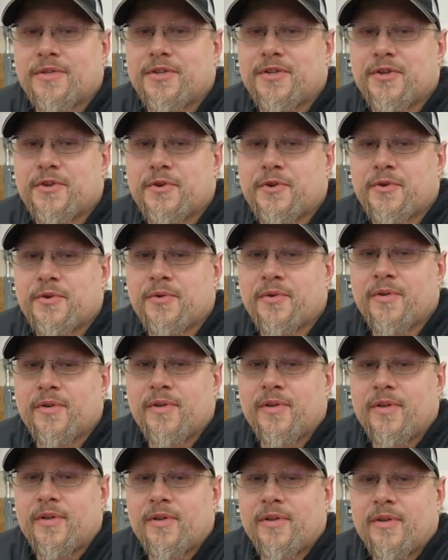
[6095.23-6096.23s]
to
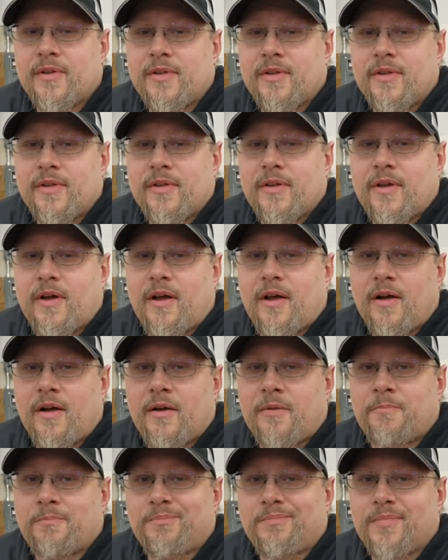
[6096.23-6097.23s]

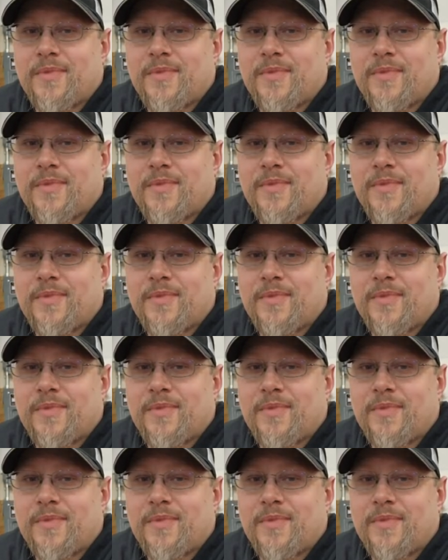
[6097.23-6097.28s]
lock